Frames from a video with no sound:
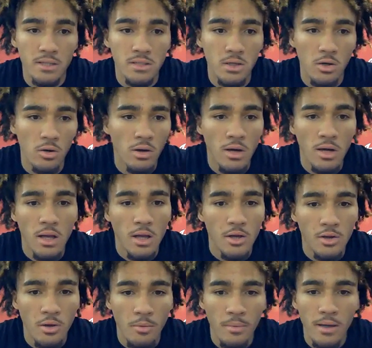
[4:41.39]
So,
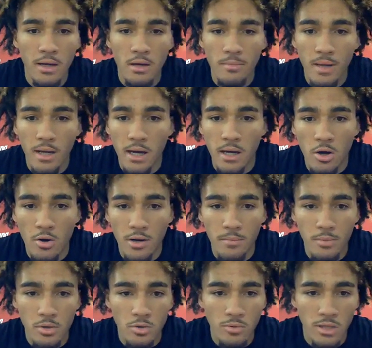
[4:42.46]
me and him had kind of already
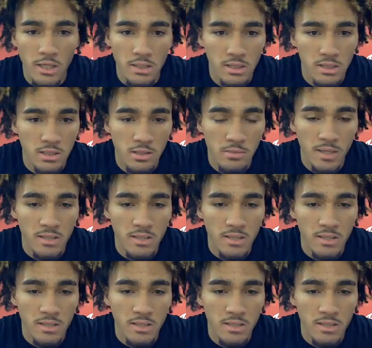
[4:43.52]
built a relationship.